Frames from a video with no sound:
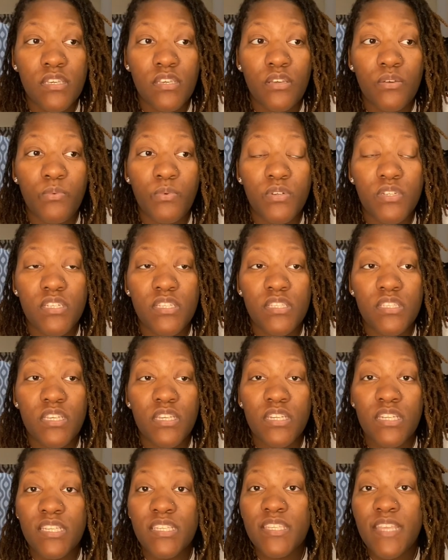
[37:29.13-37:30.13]
which is
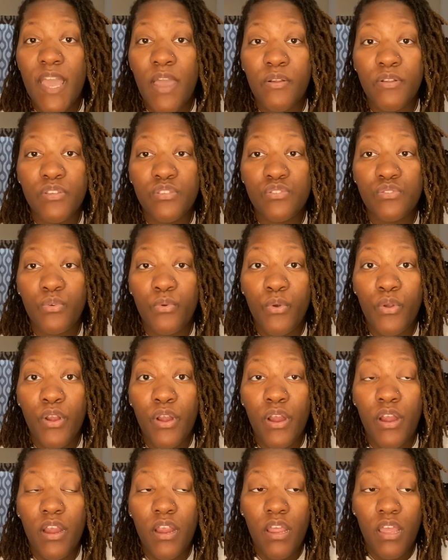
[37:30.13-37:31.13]
a discounted
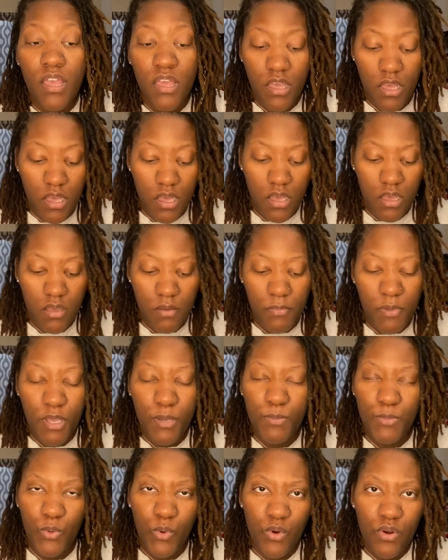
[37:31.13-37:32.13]
store um,
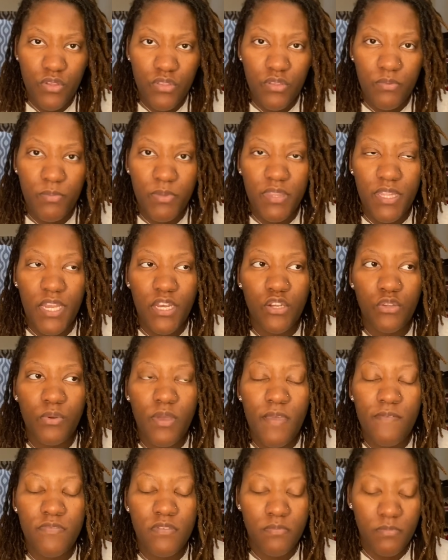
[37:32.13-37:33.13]
up north but they do
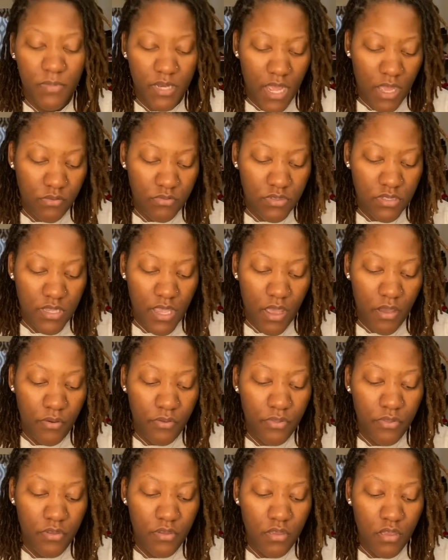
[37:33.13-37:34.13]
have them down
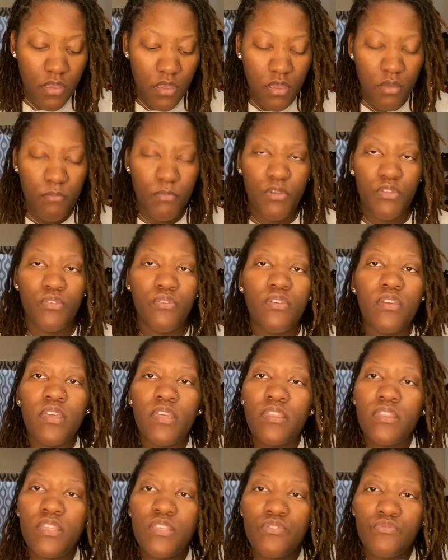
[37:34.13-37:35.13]
south but you can
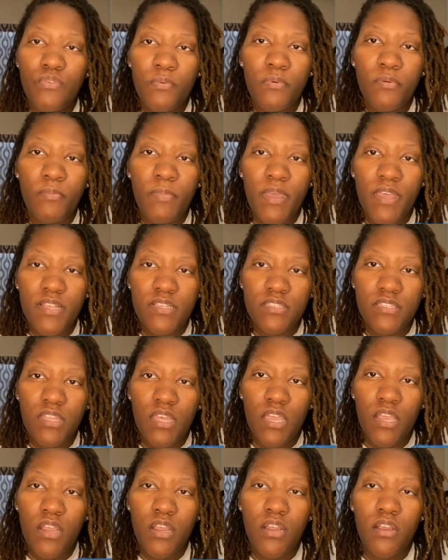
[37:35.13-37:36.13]
get these rubber bands
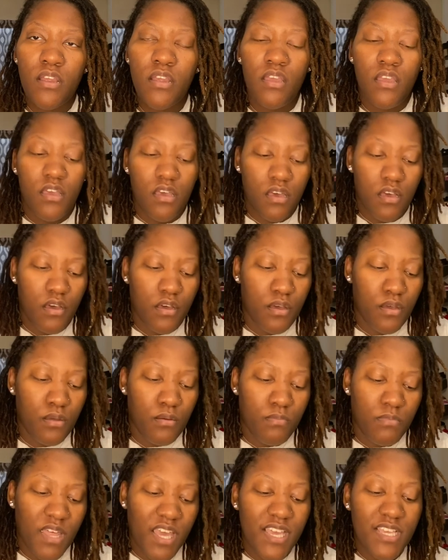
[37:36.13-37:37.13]
there
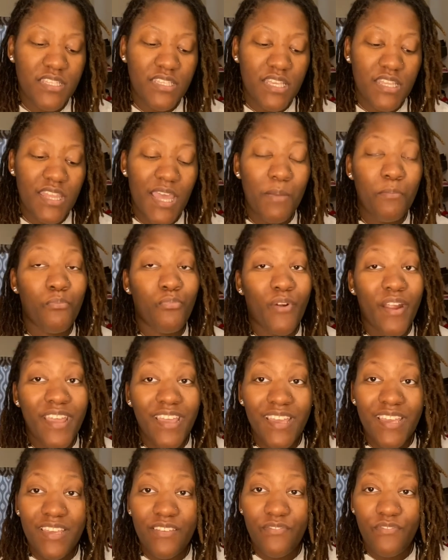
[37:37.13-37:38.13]
um, like i said they
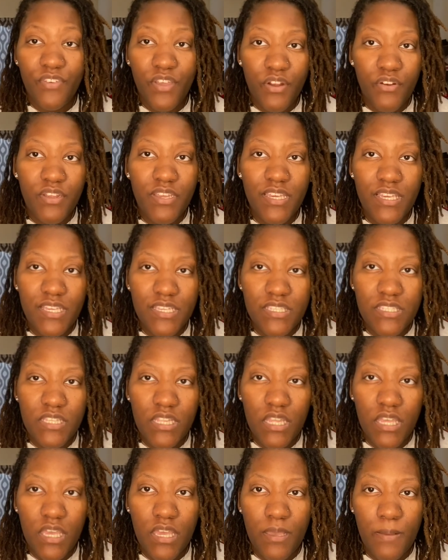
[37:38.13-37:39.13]
break very
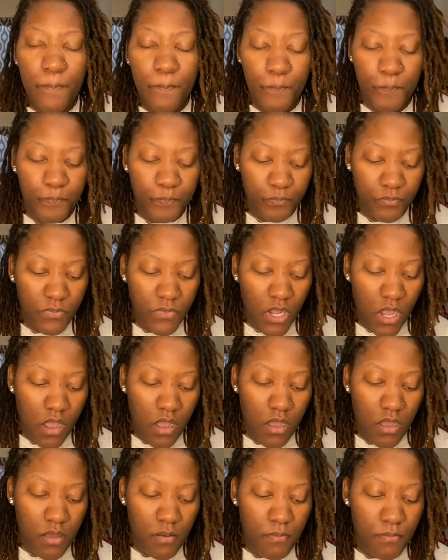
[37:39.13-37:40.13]
easily
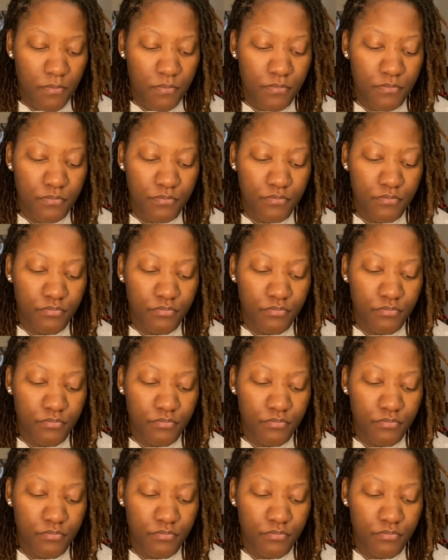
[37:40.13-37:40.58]
um